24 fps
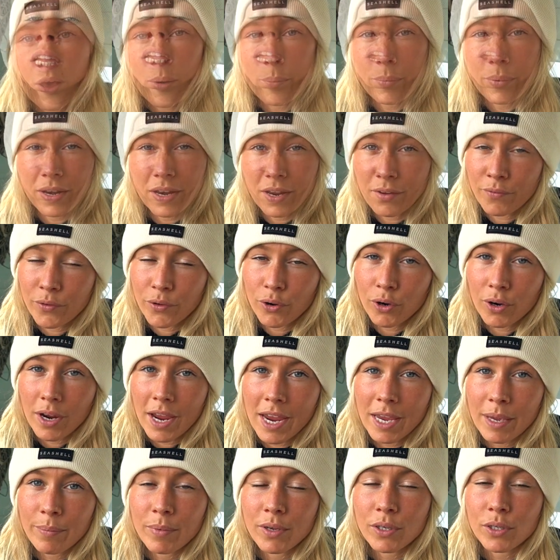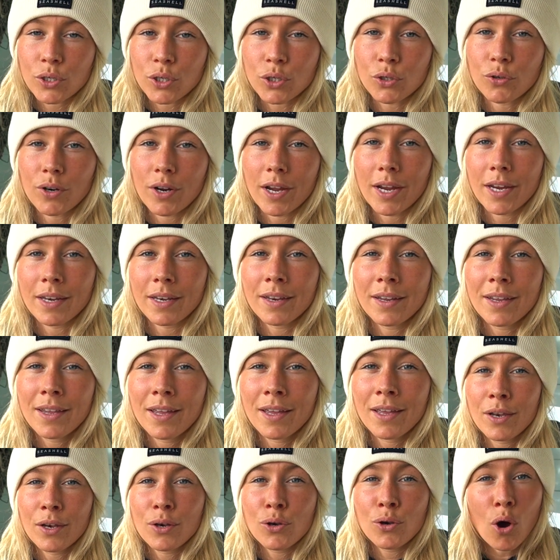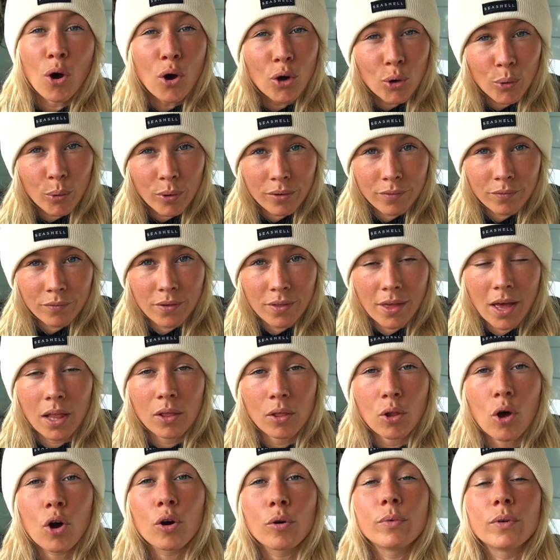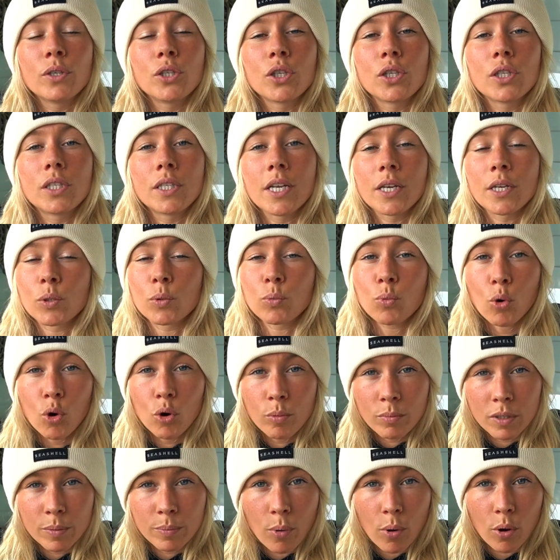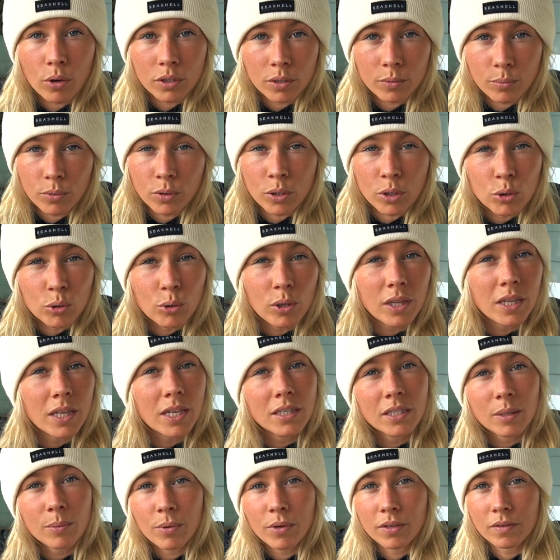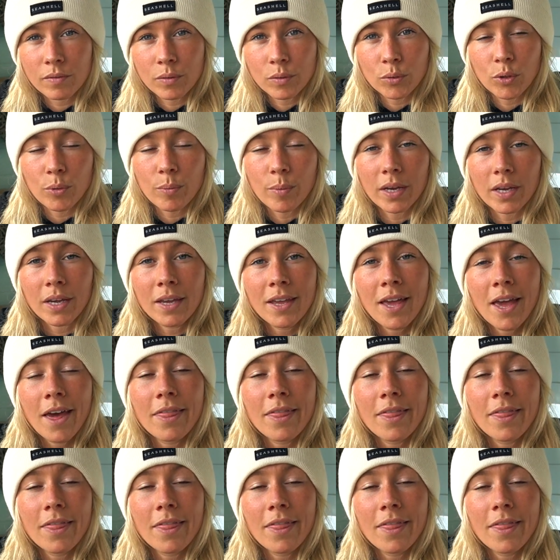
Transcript: But if you're aiming to try and not go in for that long but just stay as warm as possible and do a little bit of swimming,